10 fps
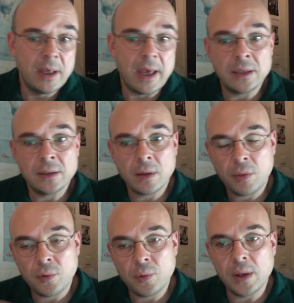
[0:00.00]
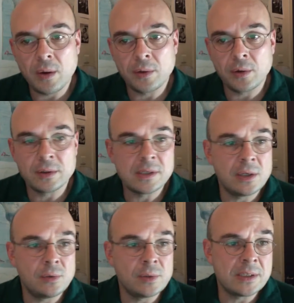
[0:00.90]
and 3 other
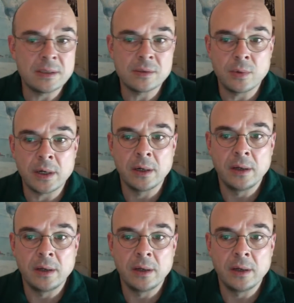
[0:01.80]
constituencies where